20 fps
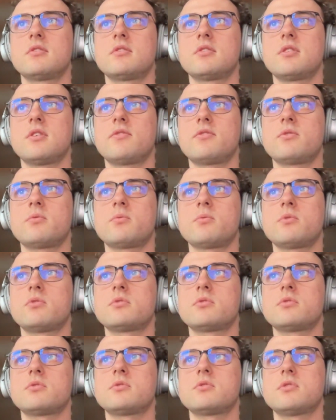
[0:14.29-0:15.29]

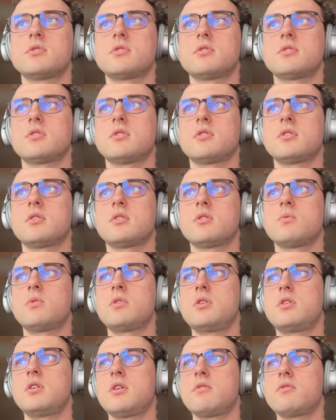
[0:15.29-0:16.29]
afterwards.
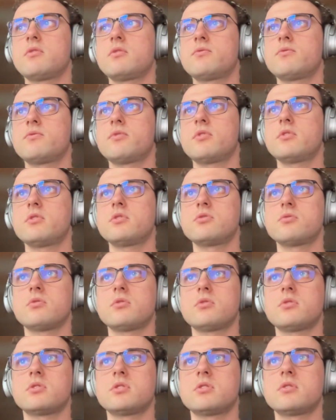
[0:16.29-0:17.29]
We have a fairly
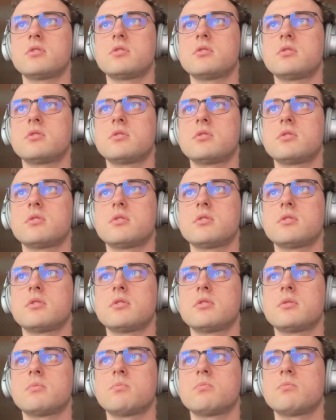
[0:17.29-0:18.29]
short agenda.
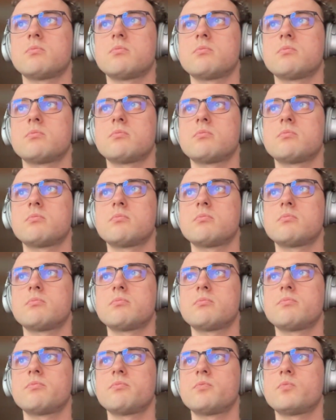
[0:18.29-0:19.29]

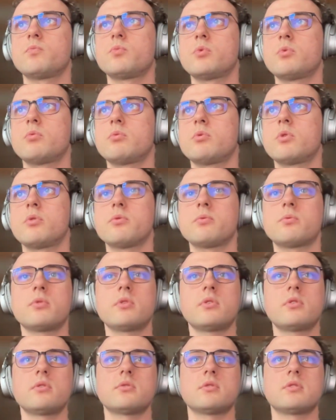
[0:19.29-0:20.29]
We'll go through
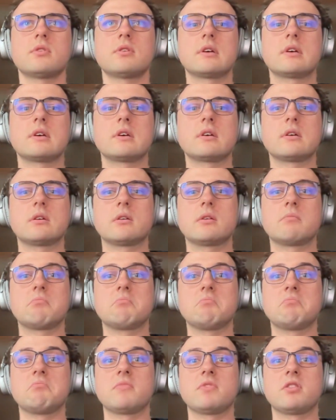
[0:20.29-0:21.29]
it.
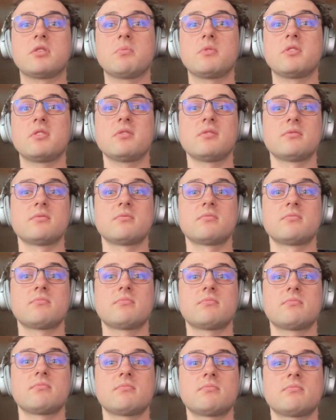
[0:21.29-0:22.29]
That'll be it.
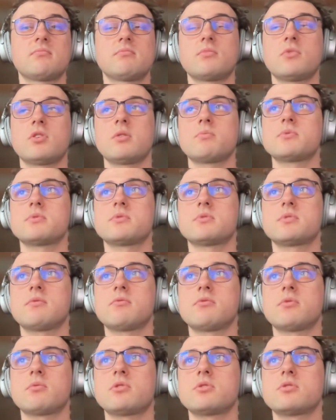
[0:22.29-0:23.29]
Perhaps time
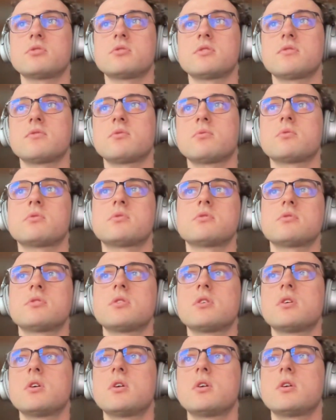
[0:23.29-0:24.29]
for questions.
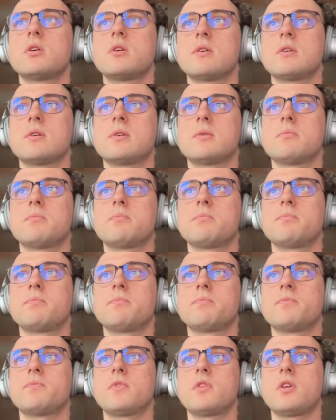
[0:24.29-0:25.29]
I
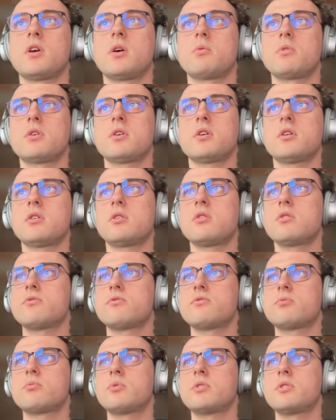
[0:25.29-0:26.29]
want to kick
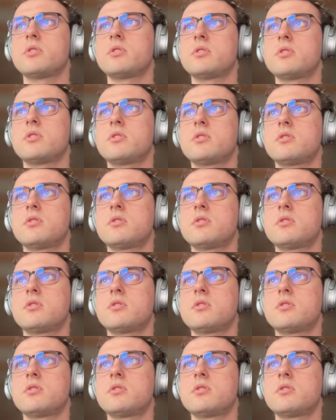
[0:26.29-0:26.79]
off with